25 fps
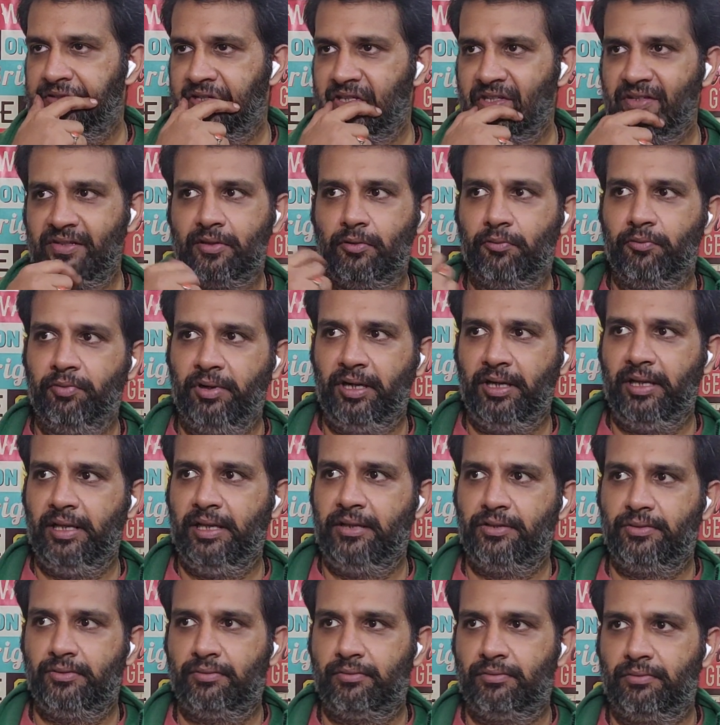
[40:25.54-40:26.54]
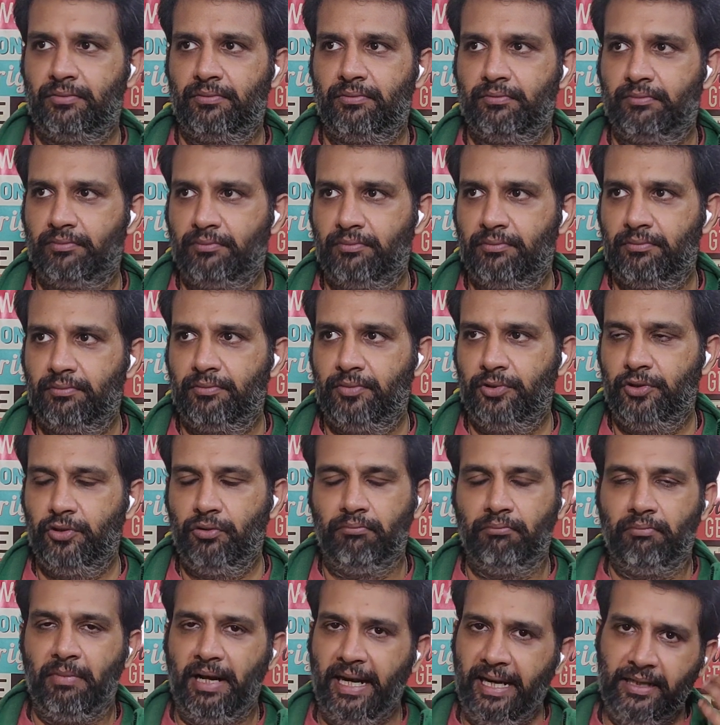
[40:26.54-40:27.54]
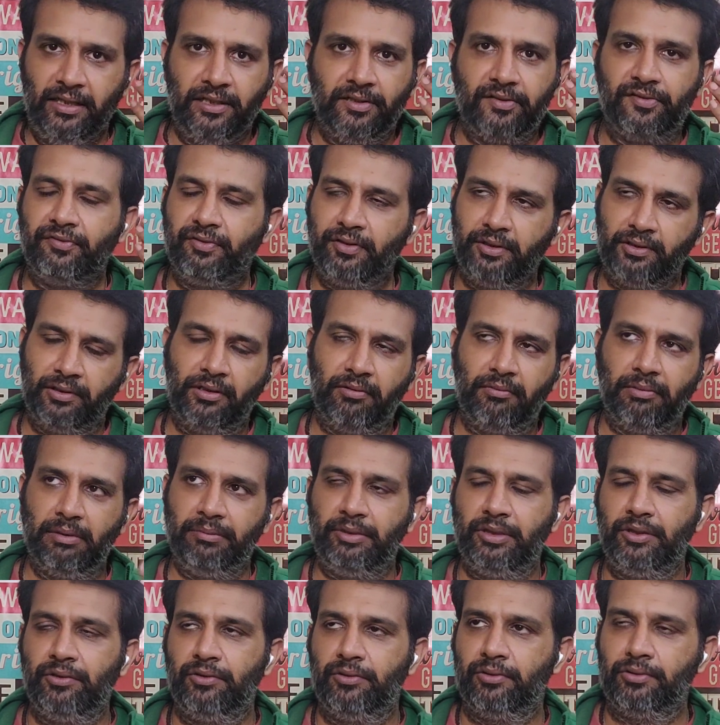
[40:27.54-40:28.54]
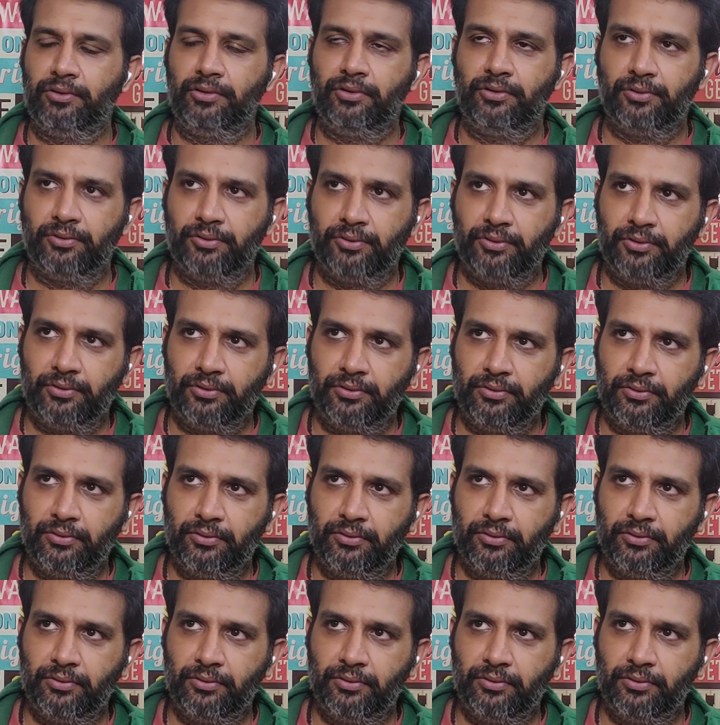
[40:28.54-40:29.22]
just the way that your mind is feeling. Maybe you